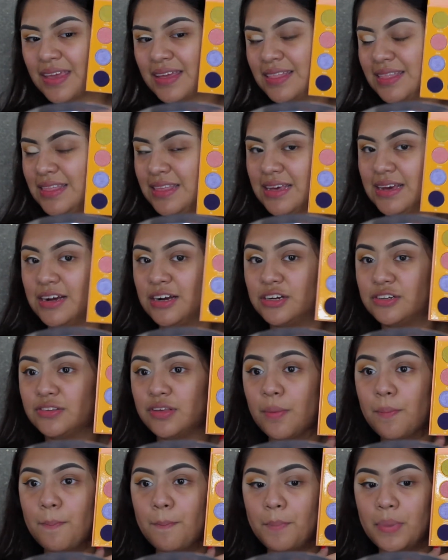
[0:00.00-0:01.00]
There's
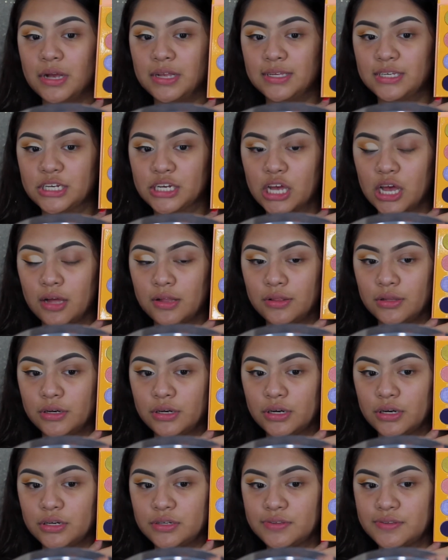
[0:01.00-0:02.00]
a bunch of
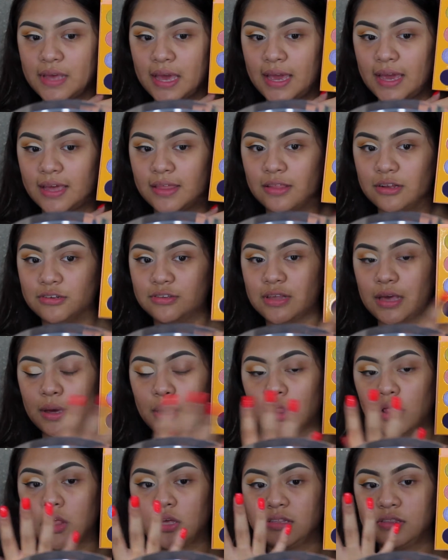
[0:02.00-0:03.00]
colors and there's
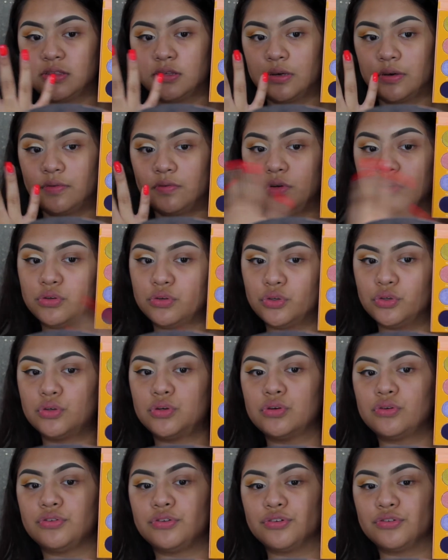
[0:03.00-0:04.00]
like lots of
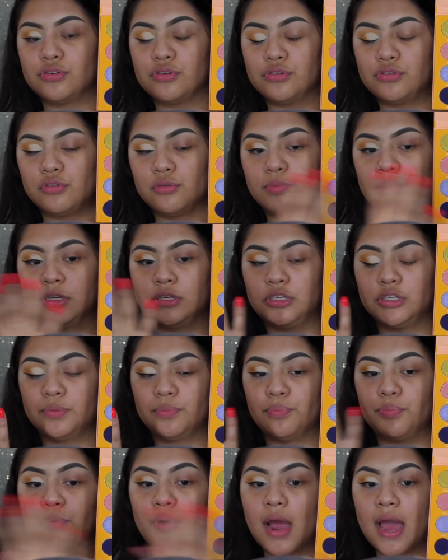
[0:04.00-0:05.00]
neutrals. There's also a bunch
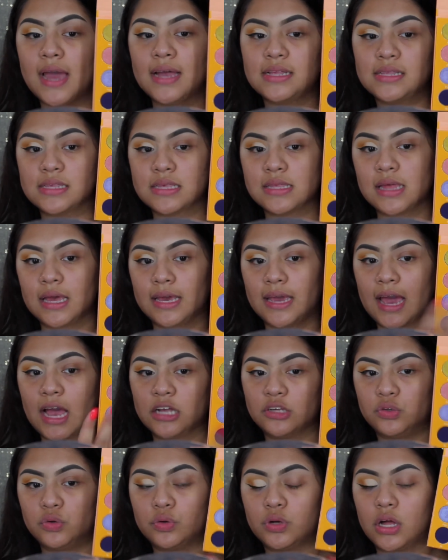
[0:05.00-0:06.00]
of brights and like
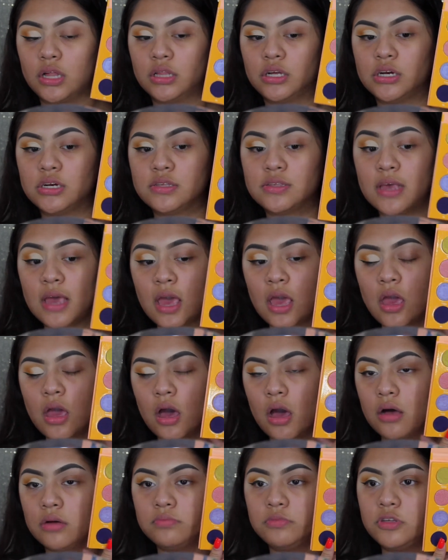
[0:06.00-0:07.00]
casual colors.
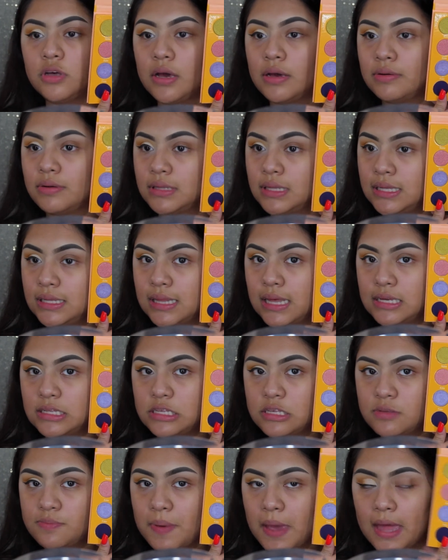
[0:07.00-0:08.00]
So I really like
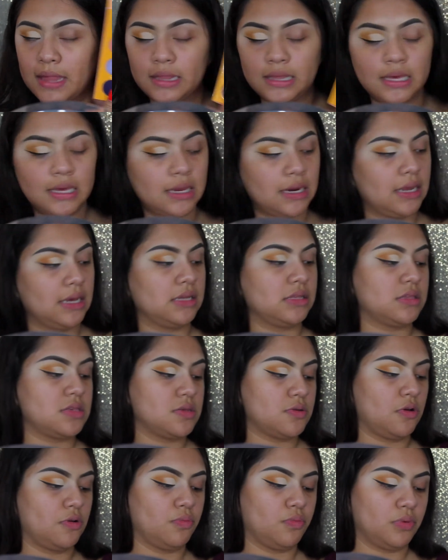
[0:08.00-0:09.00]
this palette.
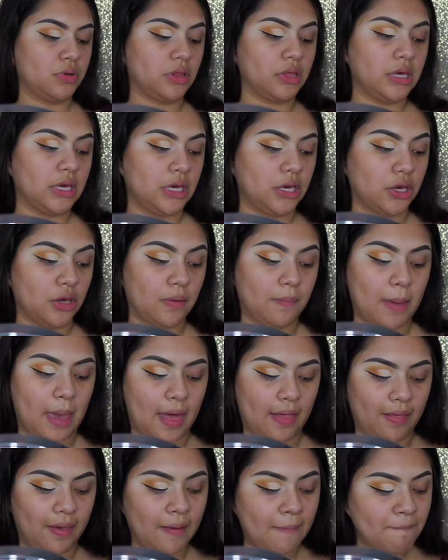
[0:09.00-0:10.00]
It's a really good
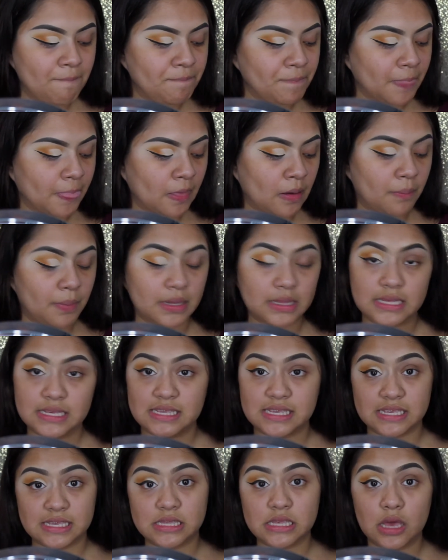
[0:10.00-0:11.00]
palette. But
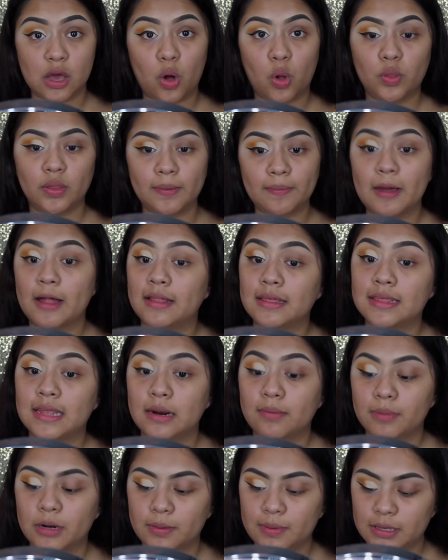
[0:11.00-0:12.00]
this is the only palette that
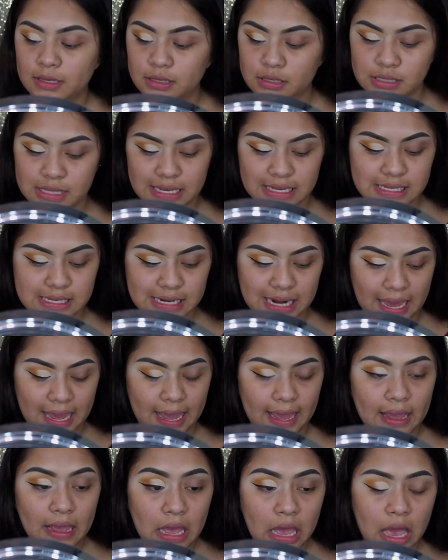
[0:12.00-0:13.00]
I'm going to be using
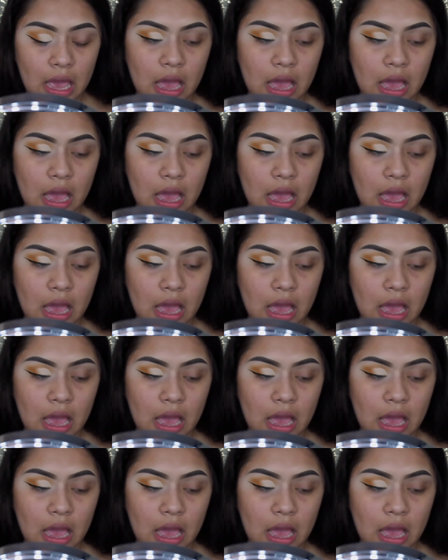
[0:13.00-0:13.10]
today.